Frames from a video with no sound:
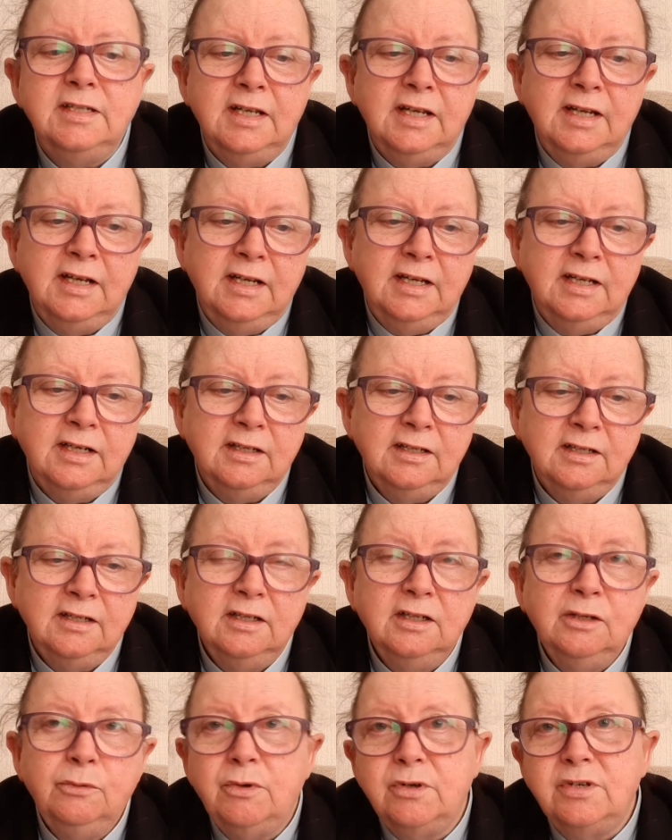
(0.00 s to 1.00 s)
day
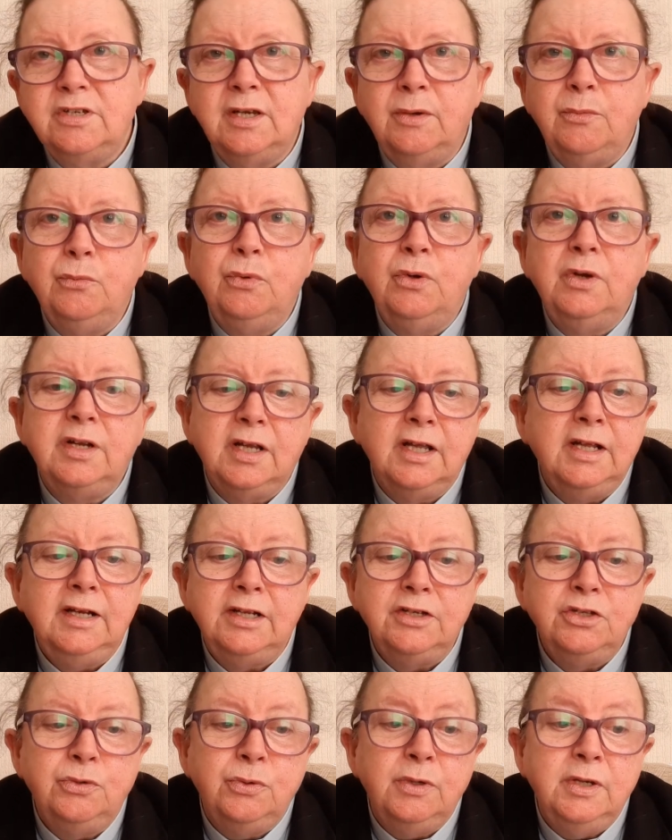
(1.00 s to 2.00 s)
were somewhere in
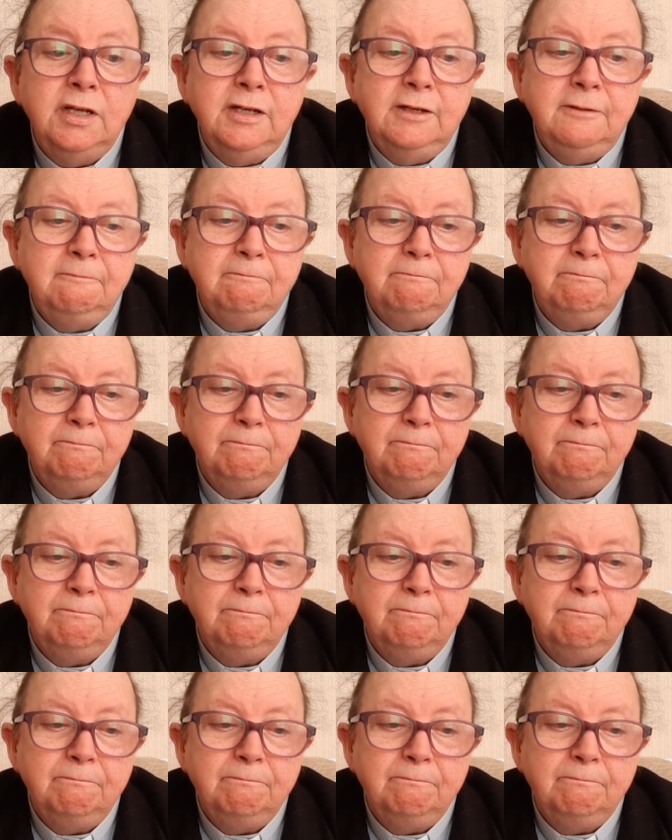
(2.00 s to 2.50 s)
tween.